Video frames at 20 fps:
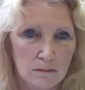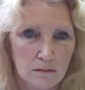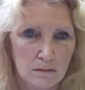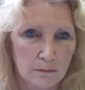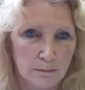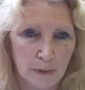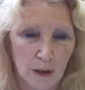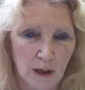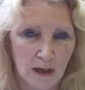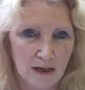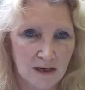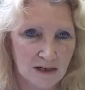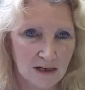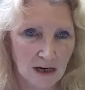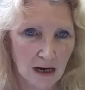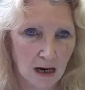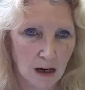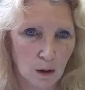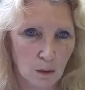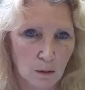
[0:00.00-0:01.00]
buy a
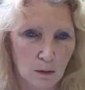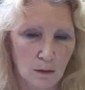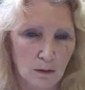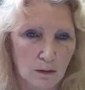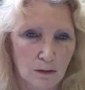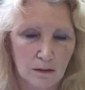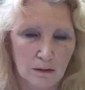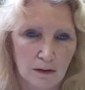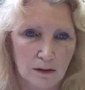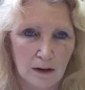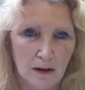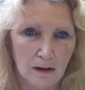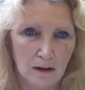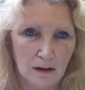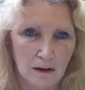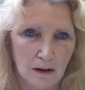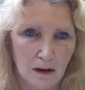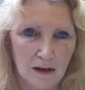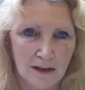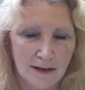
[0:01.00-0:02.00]
tower, I'll